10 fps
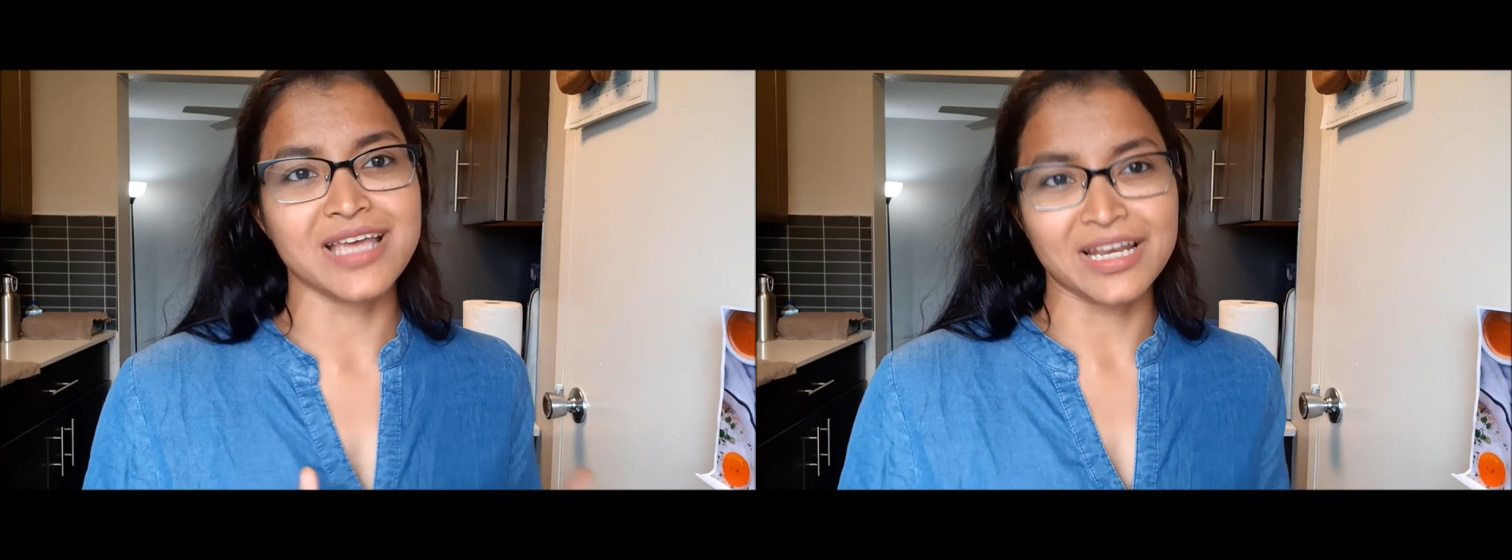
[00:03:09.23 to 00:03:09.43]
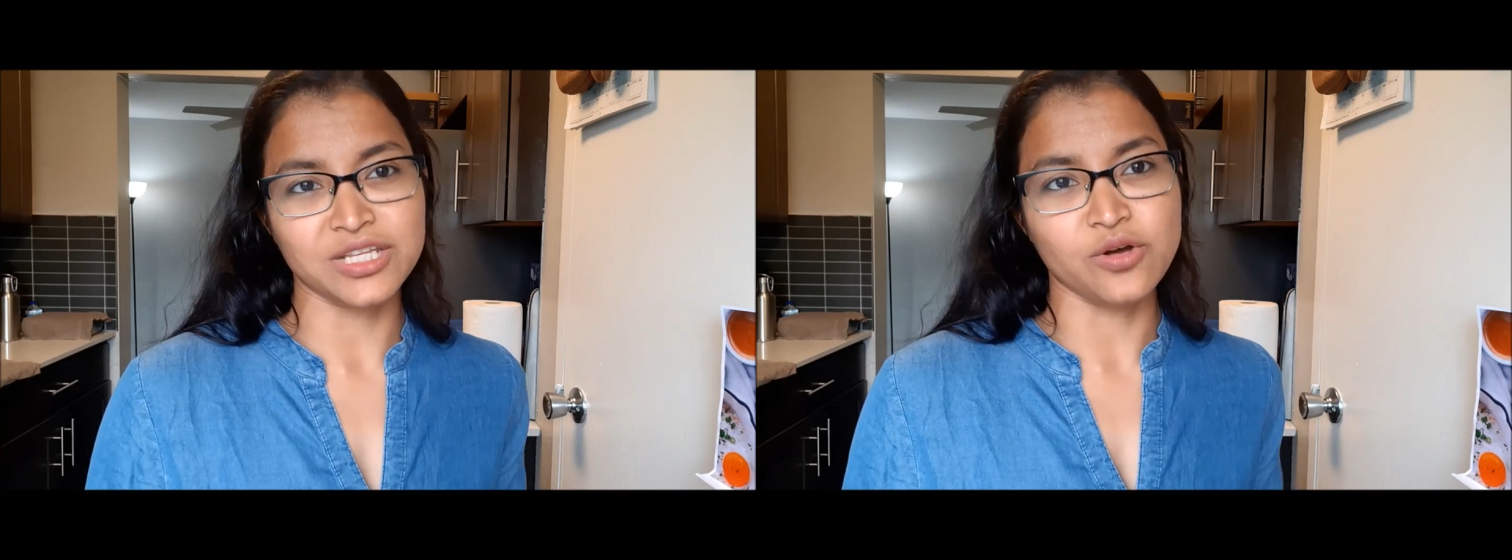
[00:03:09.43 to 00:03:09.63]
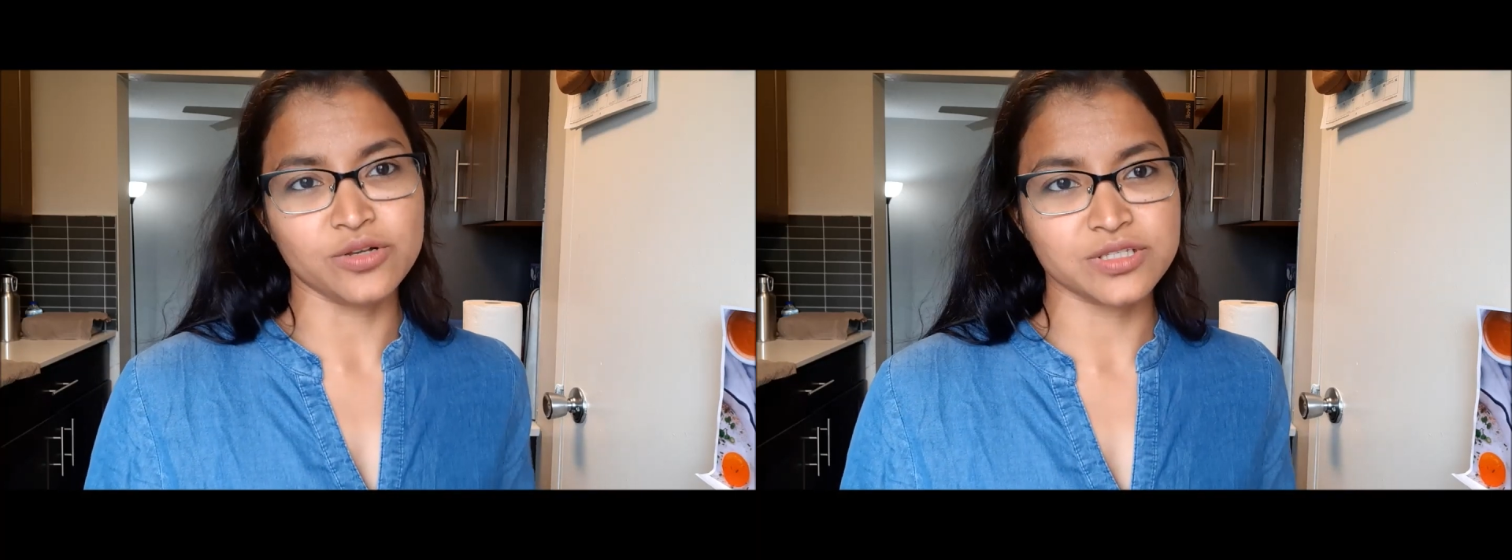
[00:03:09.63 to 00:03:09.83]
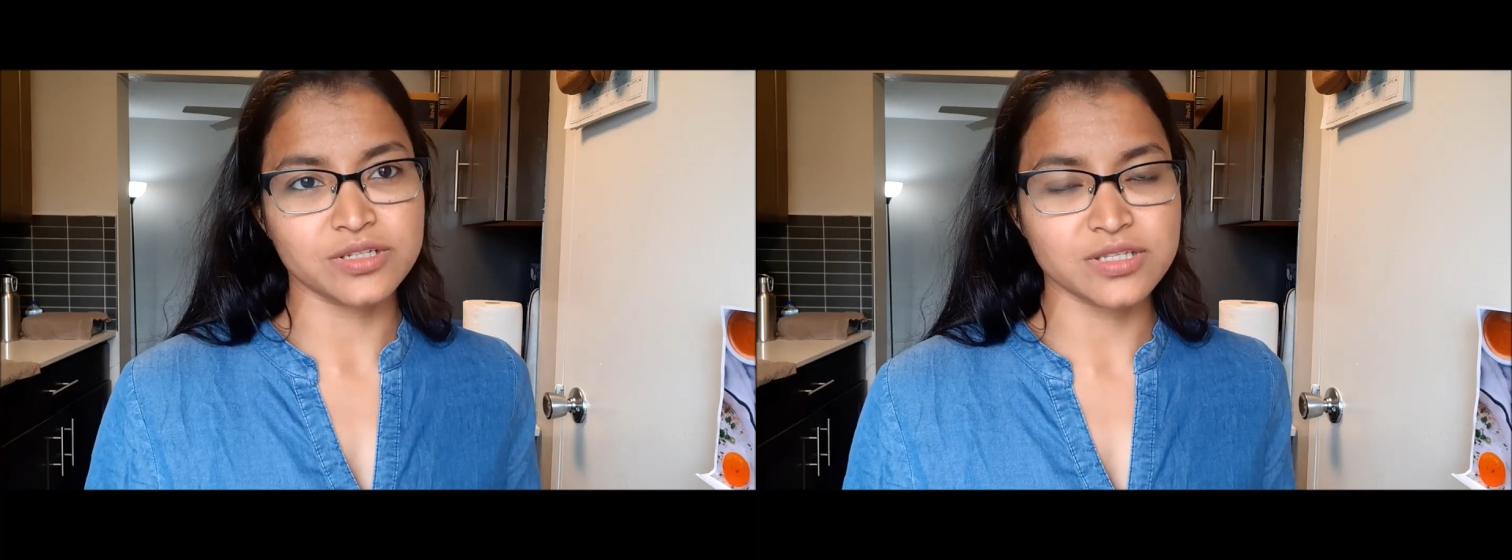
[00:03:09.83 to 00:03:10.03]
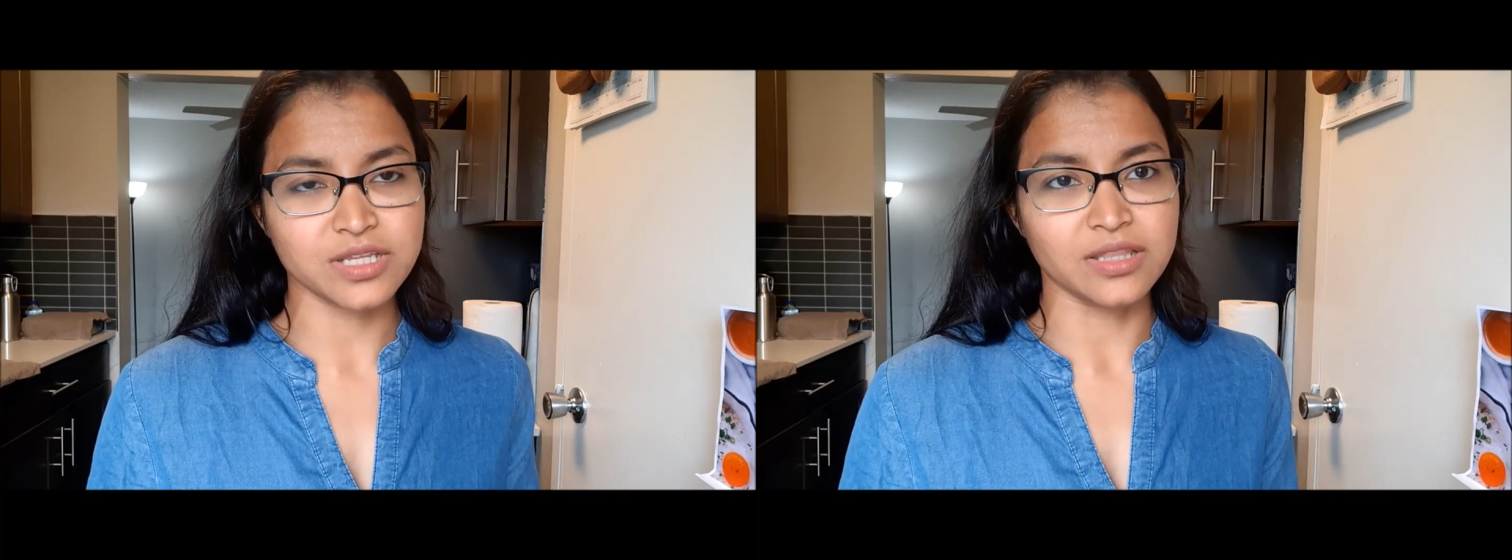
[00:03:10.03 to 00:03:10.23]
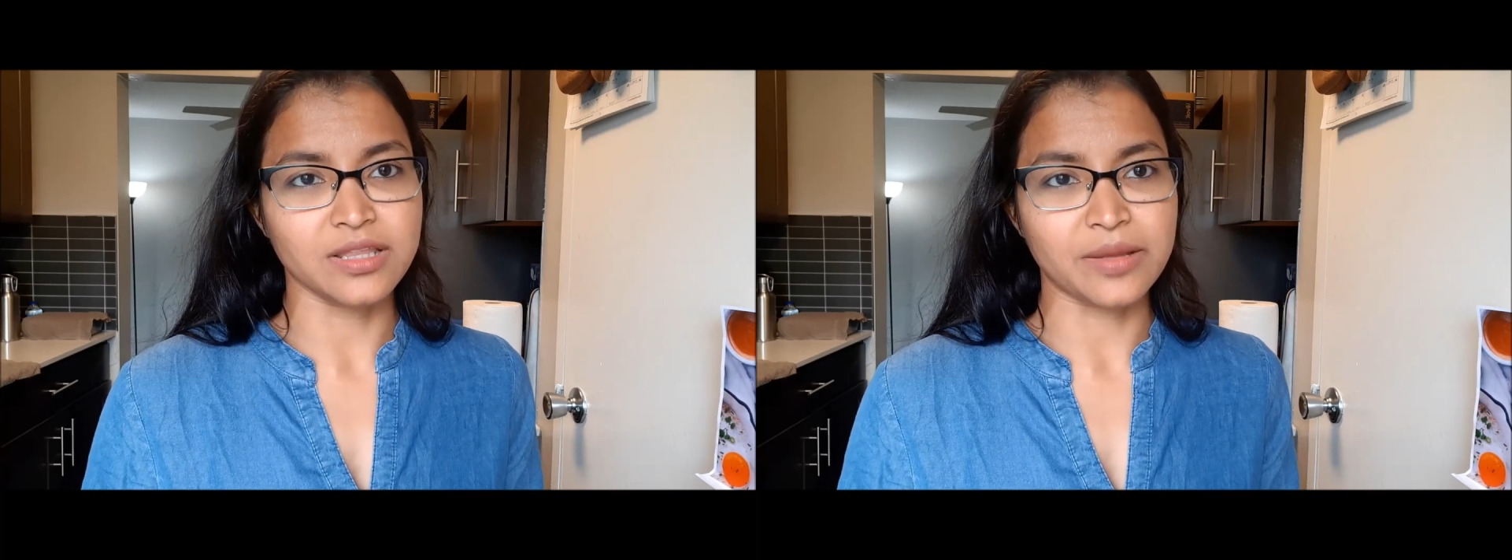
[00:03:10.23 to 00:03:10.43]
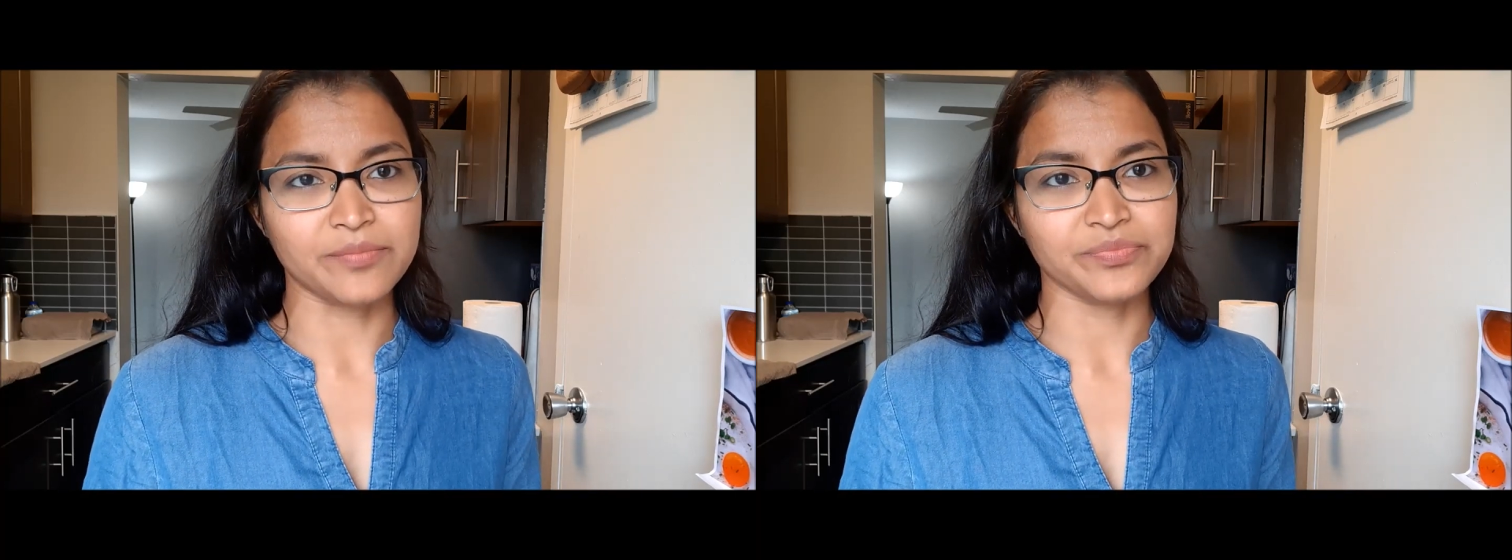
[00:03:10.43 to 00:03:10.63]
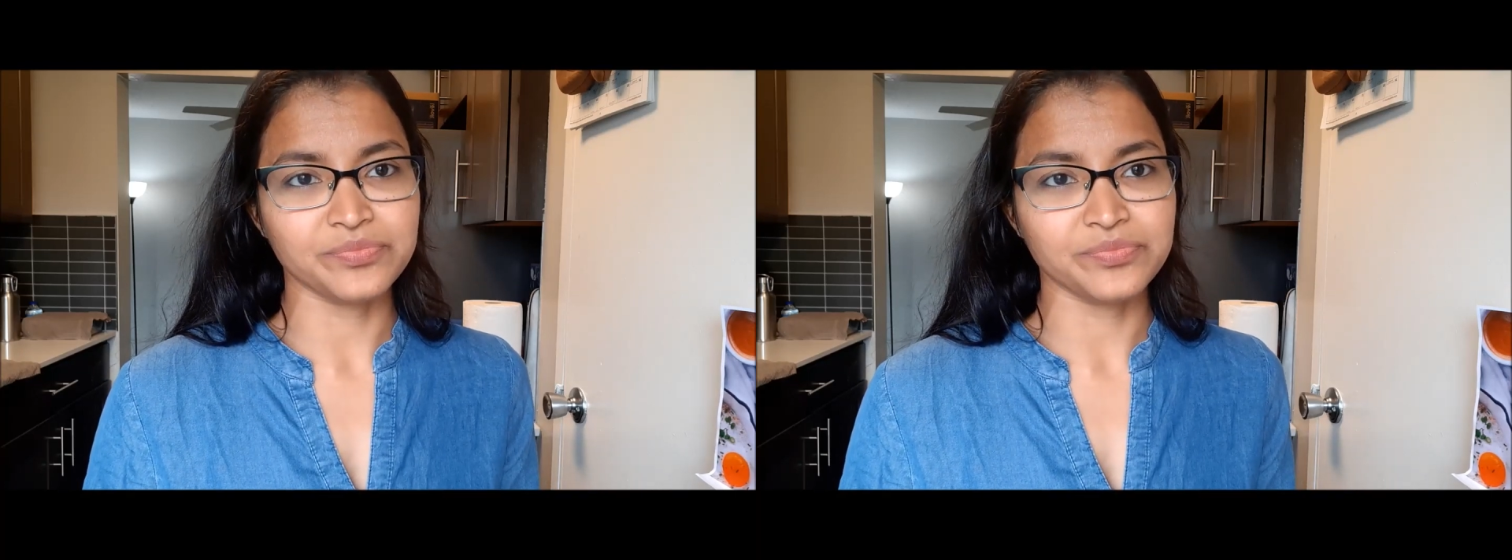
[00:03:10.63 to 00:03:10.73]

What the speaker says: antioxidants in them.